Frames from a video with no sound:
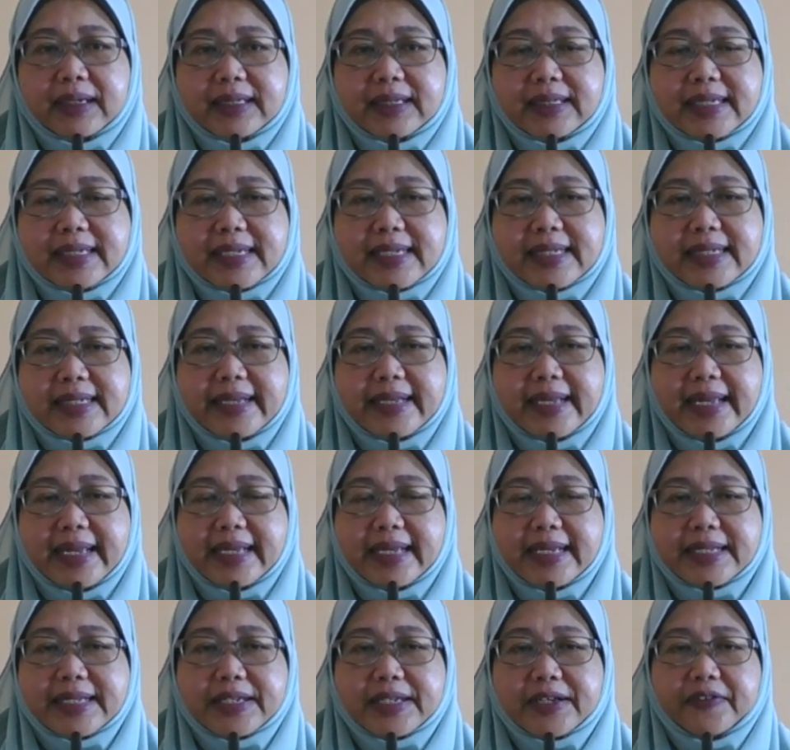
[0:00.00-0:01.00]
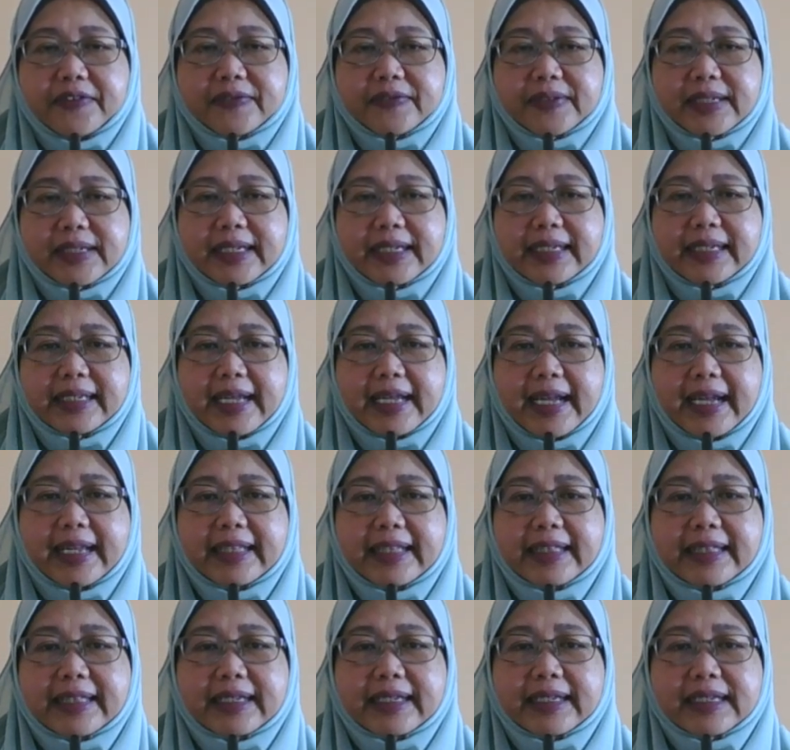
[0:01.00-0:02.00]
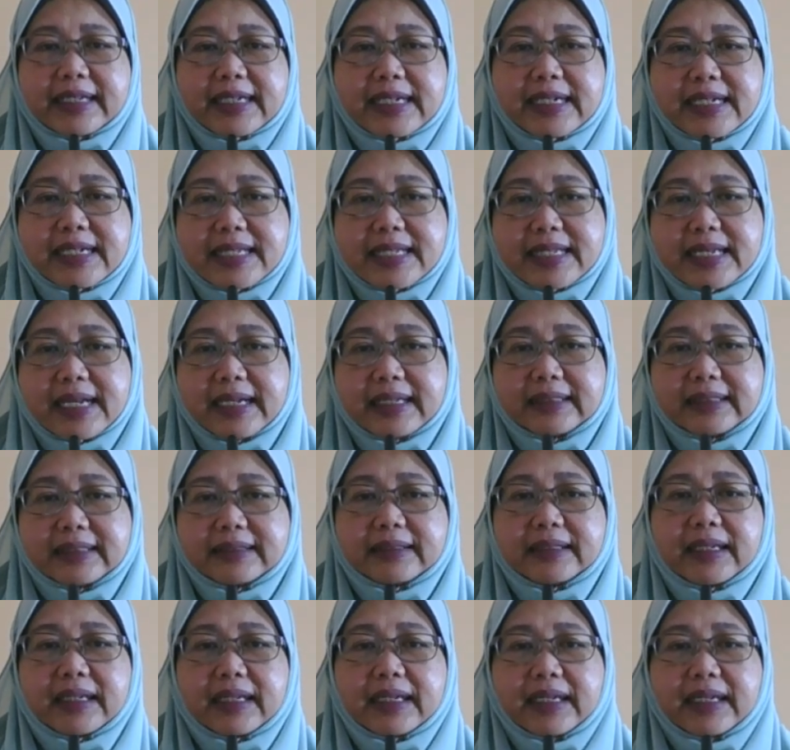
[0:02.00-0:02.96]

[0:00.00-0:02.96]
Just days after her death, her son,